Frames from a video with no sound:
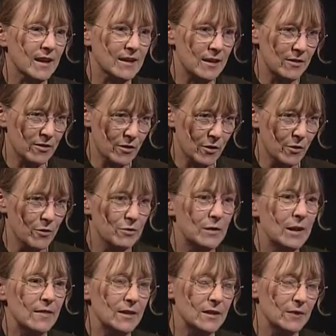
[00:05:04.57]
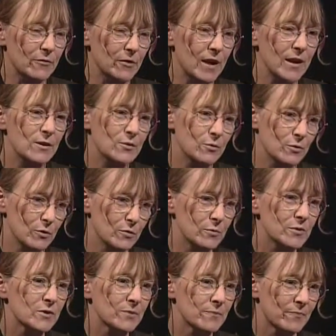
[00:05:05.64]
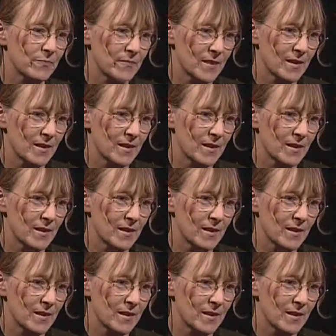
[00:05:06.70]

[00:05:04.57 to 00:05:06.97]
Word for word: second, and third in the different age groups.